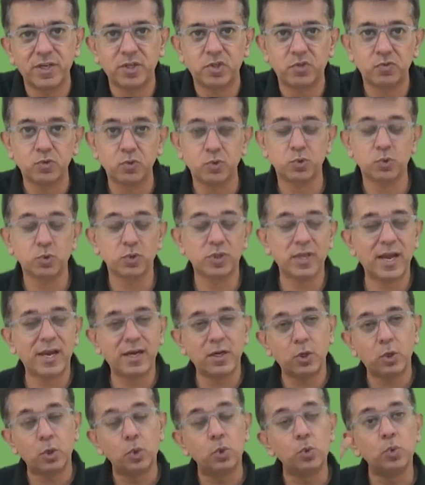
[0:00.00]
Foods. So
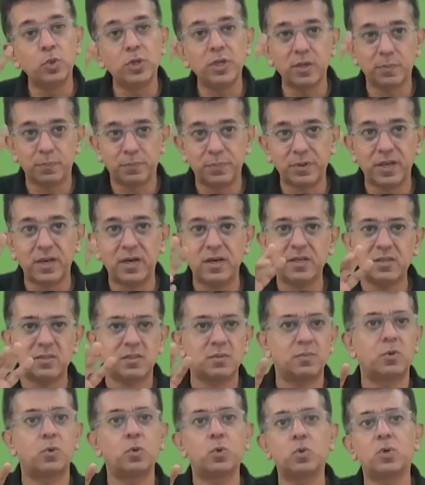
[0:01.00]
that 2-year period is
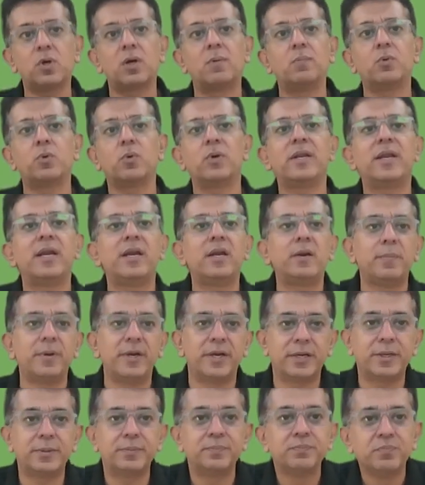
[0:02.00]
about to come to an end,
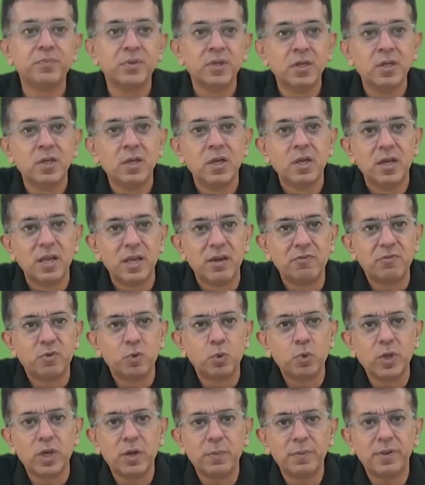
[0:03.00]
beta. If
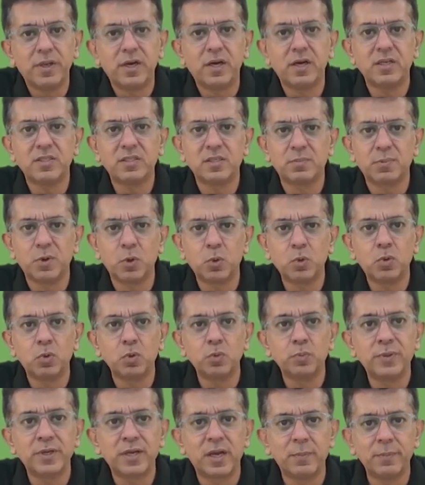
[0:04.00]
2-year period is about
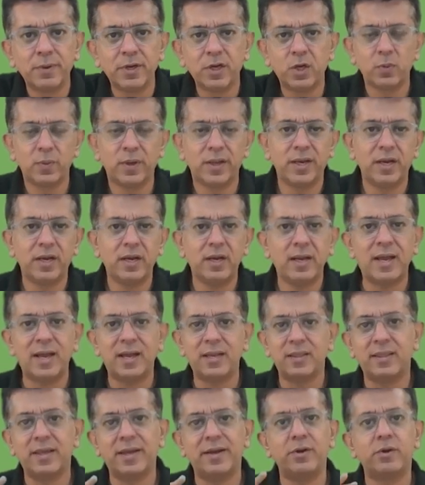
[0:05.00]
to be coming to an end,
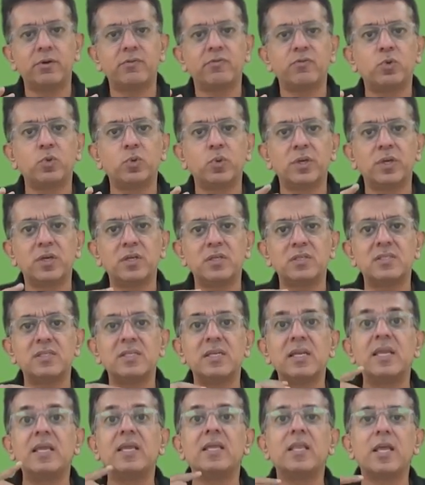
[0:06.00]
at the end of 2 years,
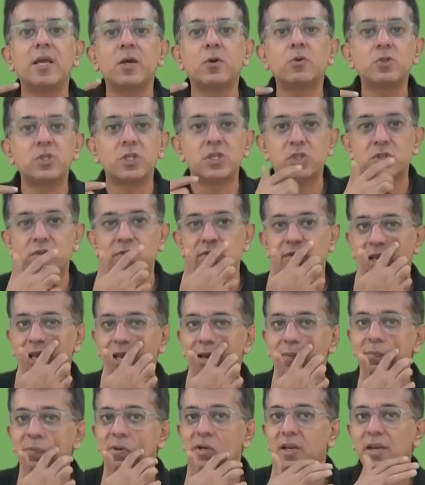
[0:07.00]
renegotiation will
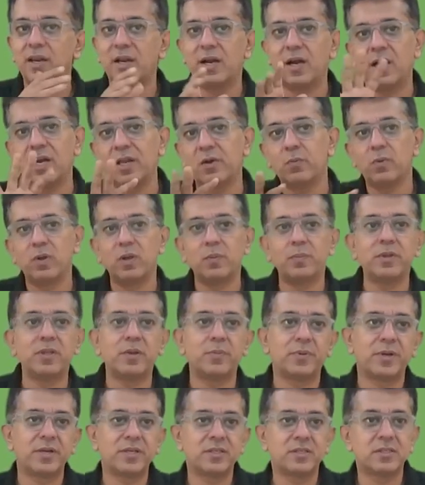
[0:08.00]
happen regarding what will be
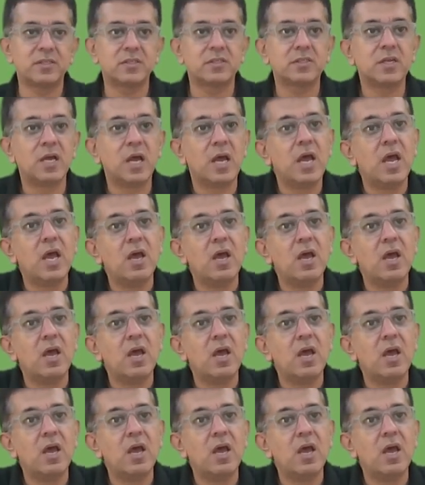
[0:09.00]
the prices.